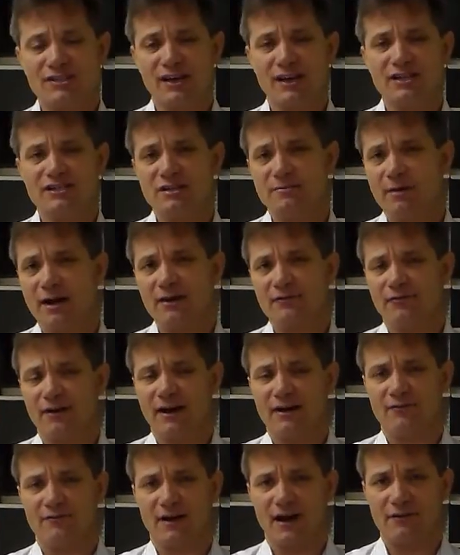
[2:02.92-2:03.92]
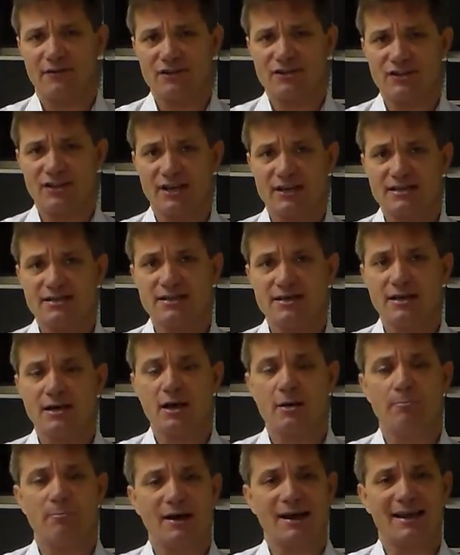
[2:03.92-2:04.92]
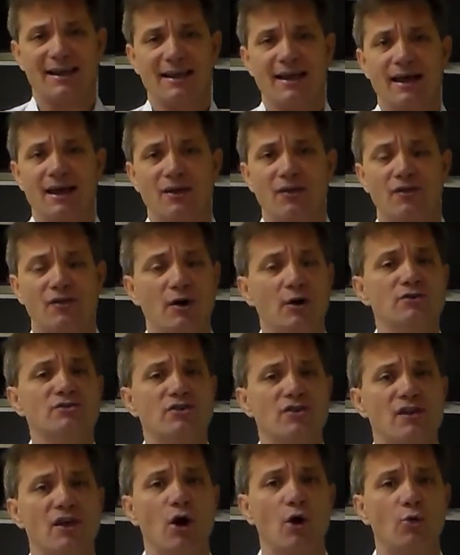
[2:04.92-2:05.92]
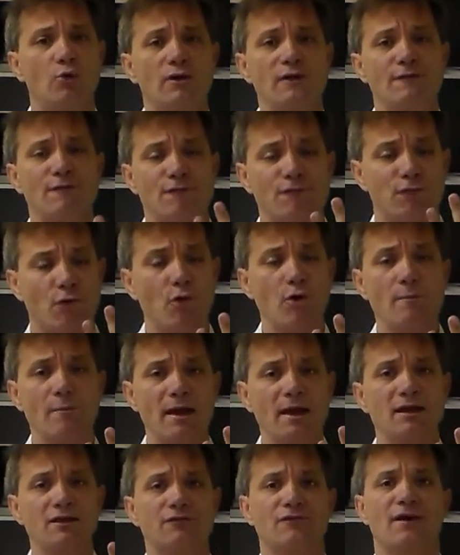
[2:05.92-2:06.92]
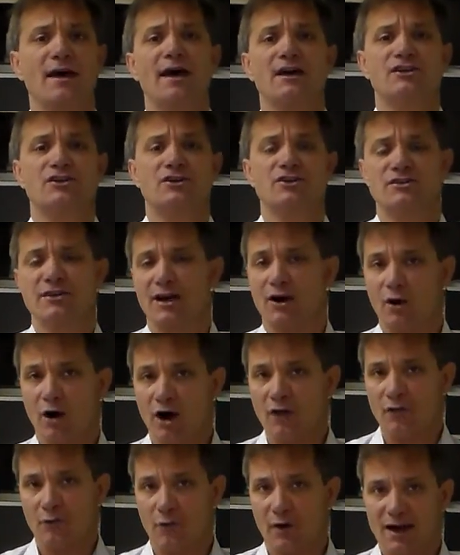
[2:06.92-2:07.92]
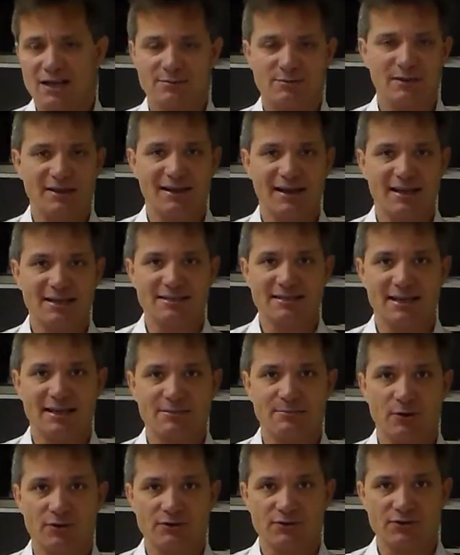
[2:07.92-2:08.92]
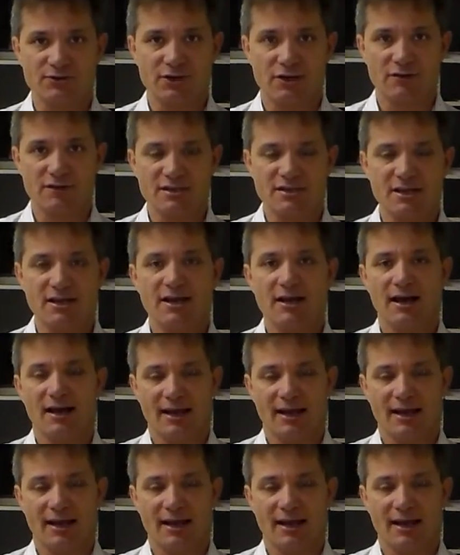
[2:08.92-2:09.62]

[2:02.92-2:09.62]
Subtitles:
cities, you might find 5 or 6. But again, those are the only 4 manufacturers that are authorized by the United States Postal Service.